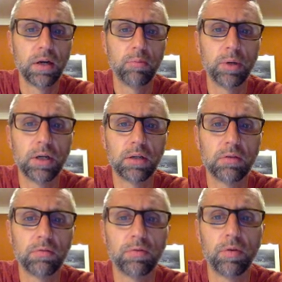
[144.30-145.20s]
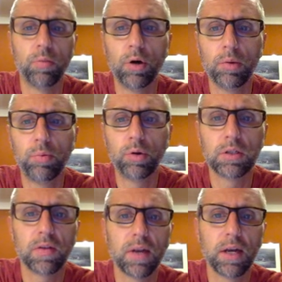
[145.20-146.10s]
but from one point
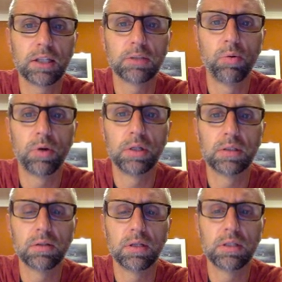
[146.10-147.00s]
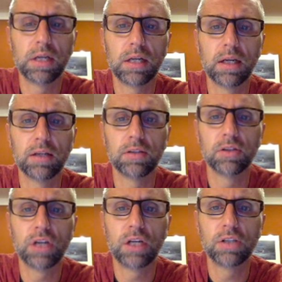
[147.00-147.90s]
to the next point, the data is
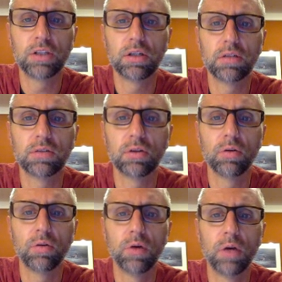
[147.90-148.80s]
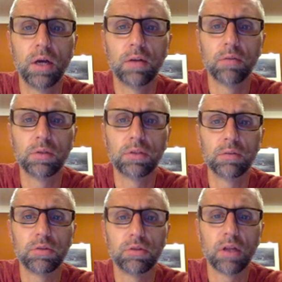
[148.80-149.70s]
changing. And so the reason
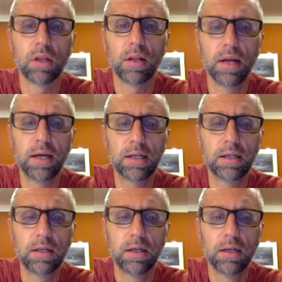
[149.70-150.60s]
we draw the line